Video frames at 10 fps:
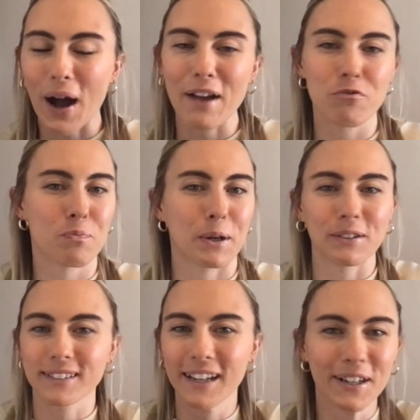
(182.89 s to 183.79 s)
I've
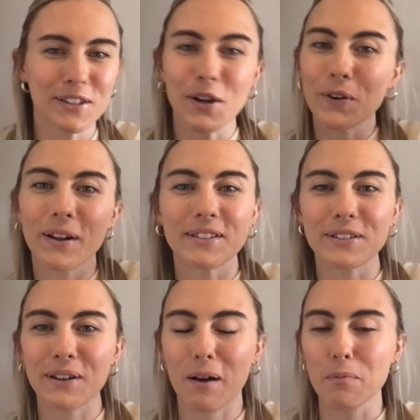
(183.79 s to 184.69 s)
built 2
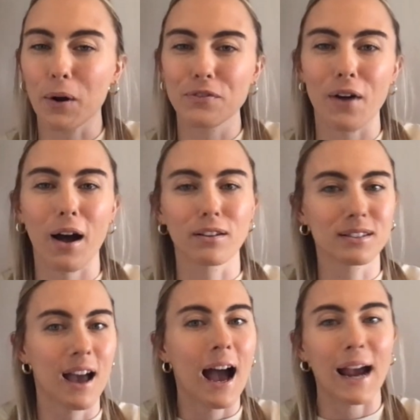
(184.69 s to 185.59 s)
Instagram profiles.
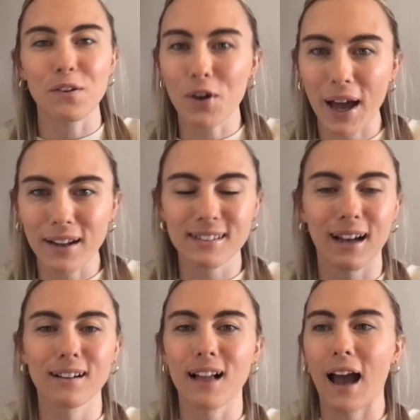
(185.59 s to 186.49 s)
I know how to
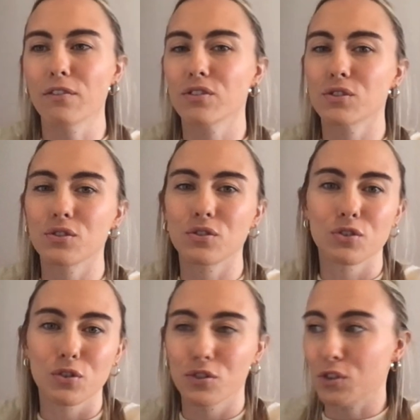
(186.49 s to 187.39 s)
sell. I've
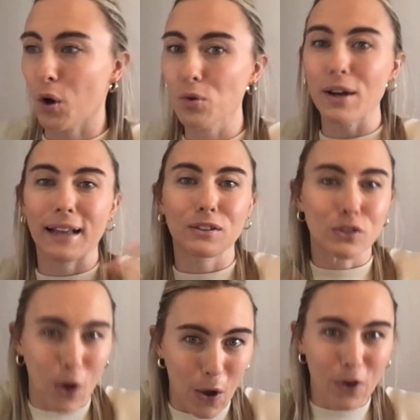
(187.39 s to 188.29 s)
sold and
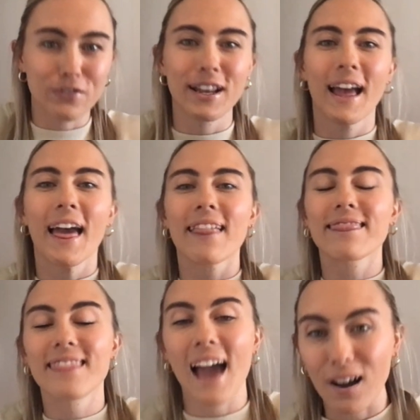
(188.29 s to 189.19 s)
served
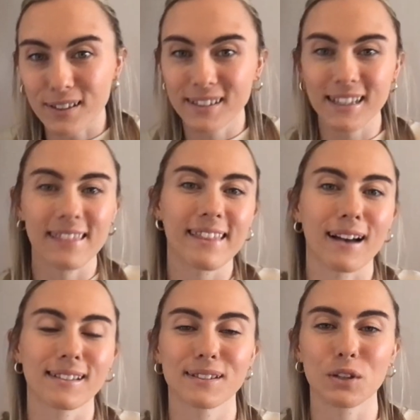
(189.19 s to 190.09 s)
thousands and
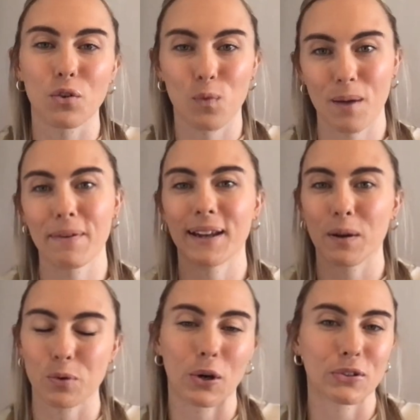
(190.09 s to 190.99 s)
thousands of women and
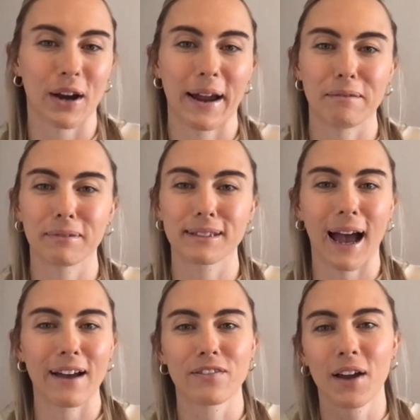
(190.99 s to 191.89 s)
programs.
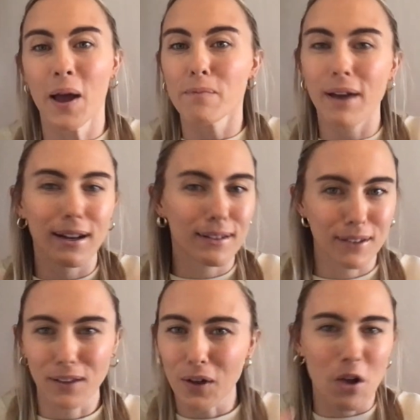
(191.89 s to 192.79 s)
I've made
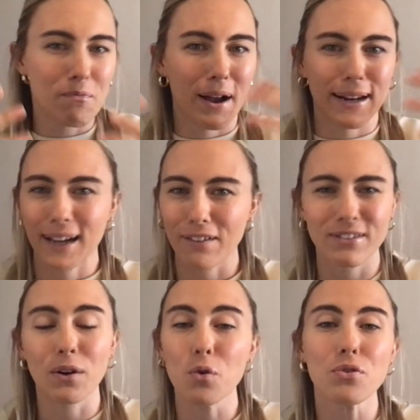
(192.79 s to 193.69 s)
a lot of money. I've
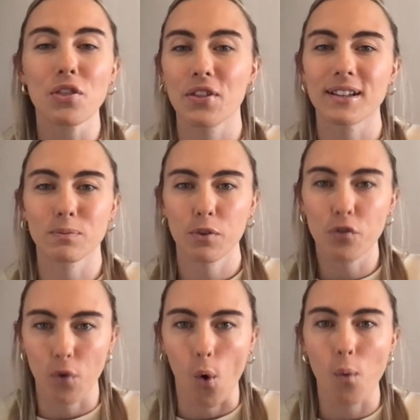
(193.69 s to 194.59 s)
done all the things
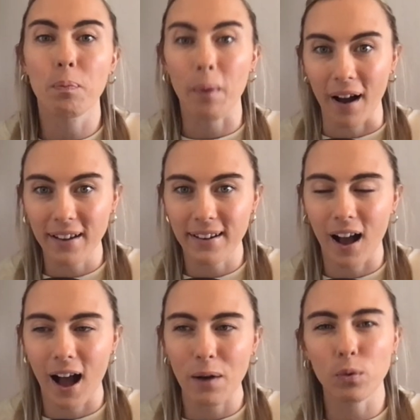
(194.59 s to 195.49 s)
before, but
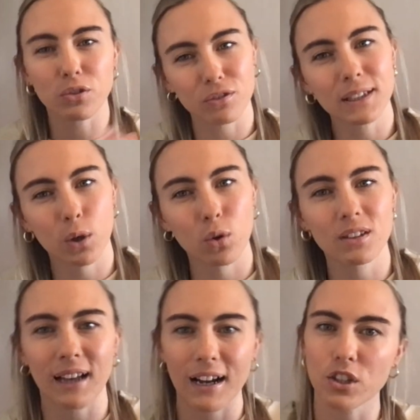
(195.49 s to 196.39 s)
what's really cool
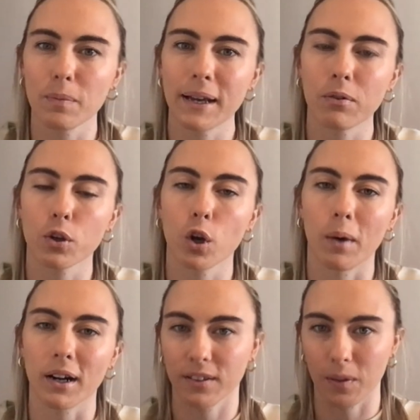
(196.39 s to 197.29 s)
is actually being able to go
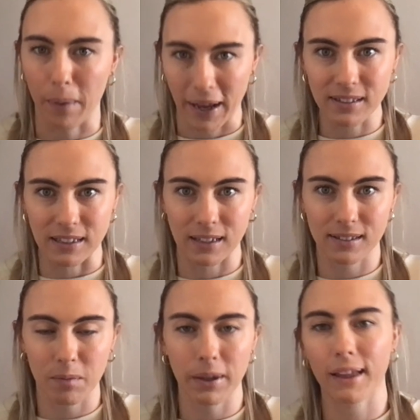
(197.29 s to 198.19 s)
back to the basics
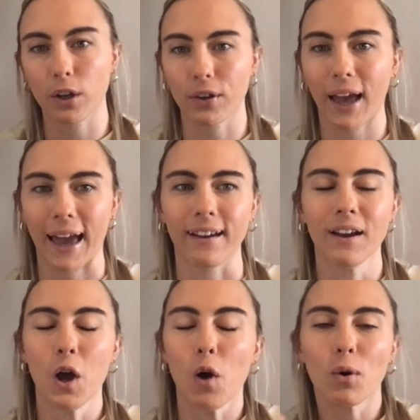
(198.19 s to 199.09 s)
and be like, okay,
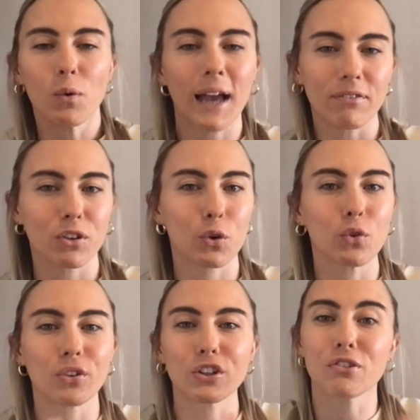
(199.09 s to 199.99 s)
what do we have to do
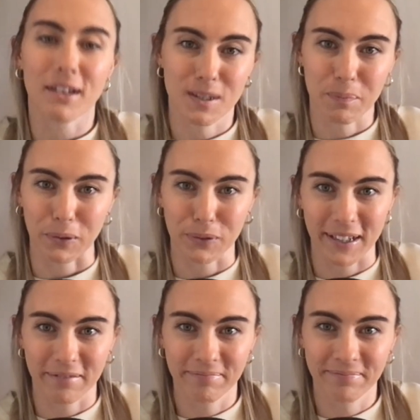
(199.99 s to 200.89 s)
for trust
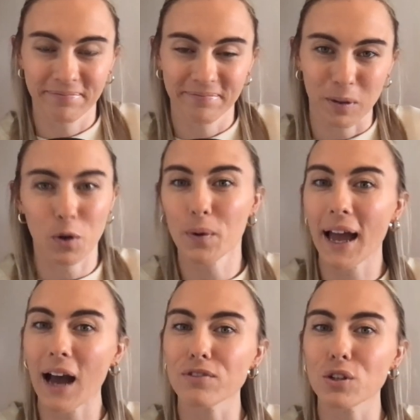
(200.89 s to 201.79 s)
building? What do we
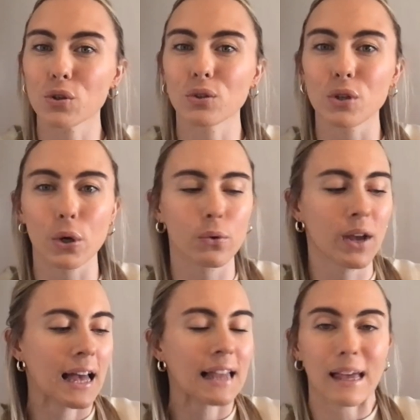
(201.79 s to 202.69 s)
have to do to
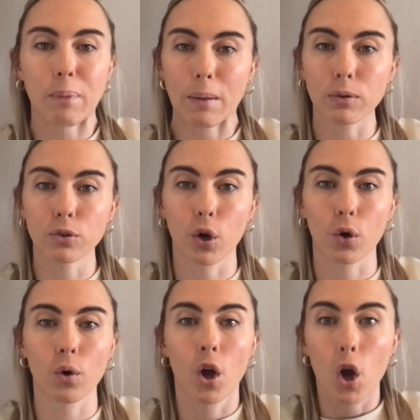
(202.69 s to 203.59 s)
let people
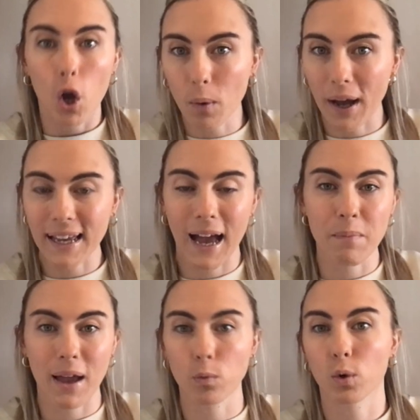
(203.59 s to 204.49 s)
know who I am
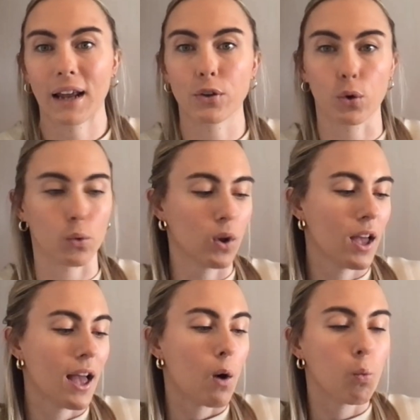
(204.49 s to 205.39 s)
and what I do?
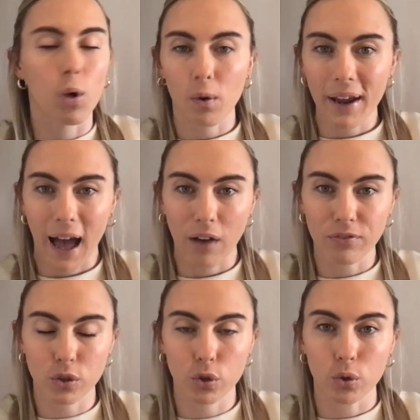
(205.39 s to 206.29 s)
What do I have
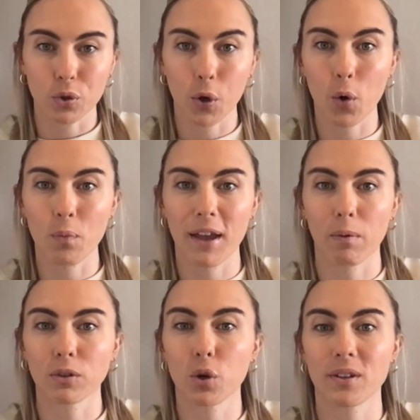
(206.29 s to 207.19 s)
to do to be
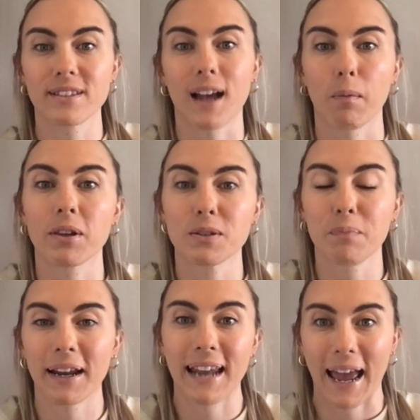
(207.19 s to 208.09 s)
able to establish
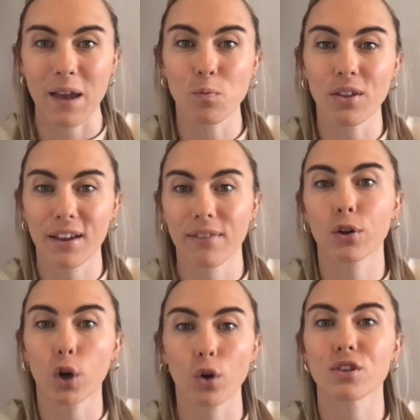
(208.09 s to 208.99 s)
my name within the
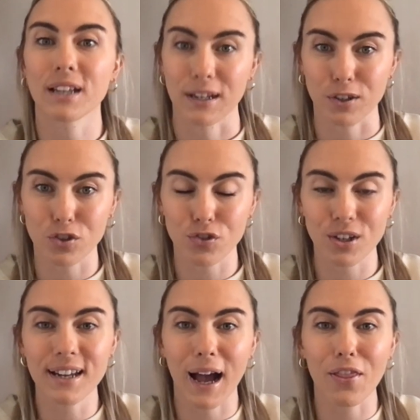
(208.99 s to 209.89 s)
coaching
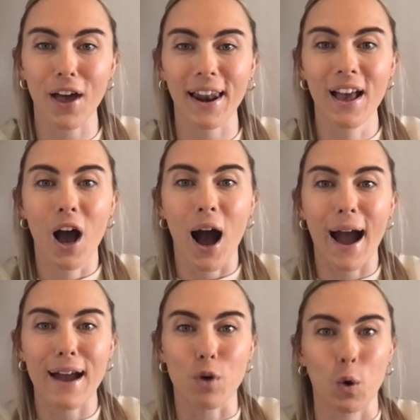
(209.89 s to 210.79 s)
industry now that
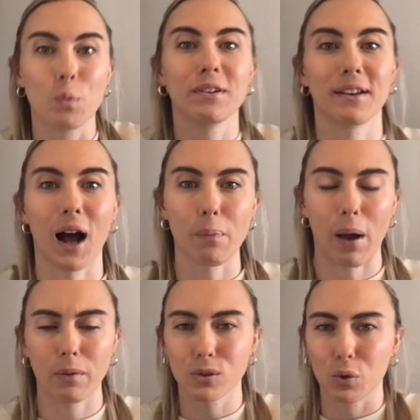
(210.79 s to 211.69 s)
I've opened it up? I
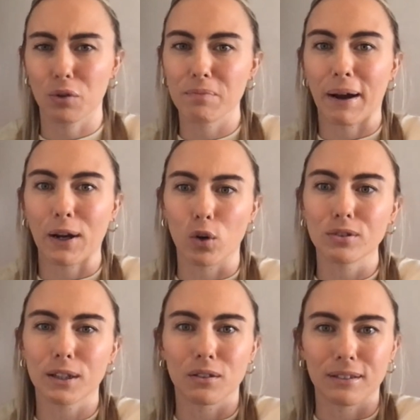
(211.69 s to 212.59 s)
was sort of in my own
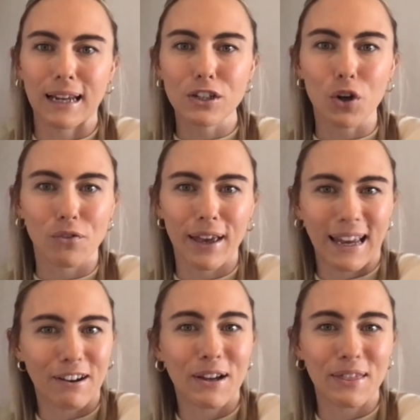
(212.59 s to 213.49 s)
little niche over
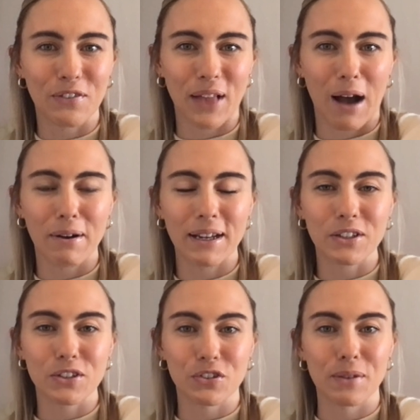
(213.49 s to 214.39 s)
here in the flower
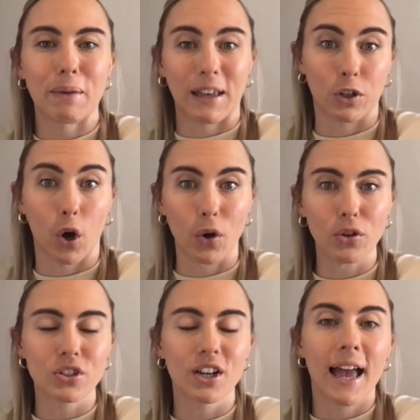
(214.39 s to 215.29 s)
industry being a
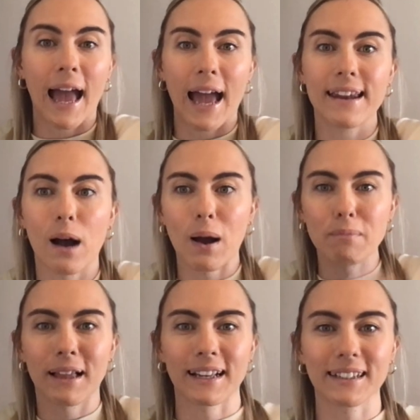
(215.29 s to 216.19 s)
coach, and now I'm
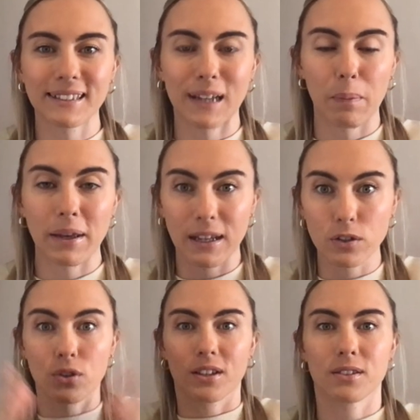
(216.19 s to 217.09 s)
like stepping
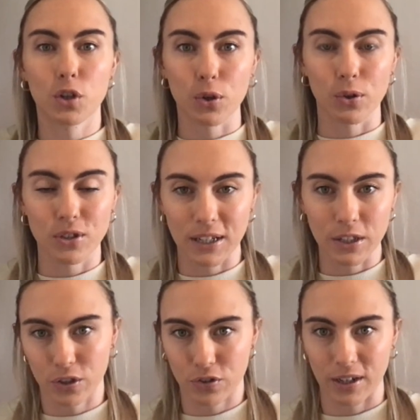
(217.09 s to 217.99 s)
into this huge
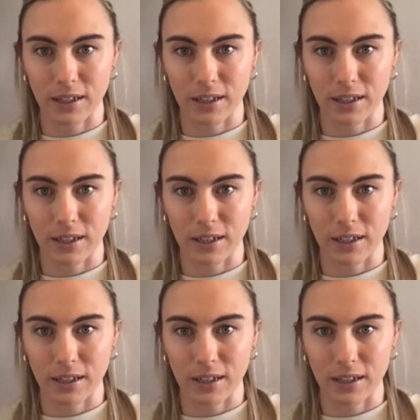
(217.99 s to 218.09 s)
industry.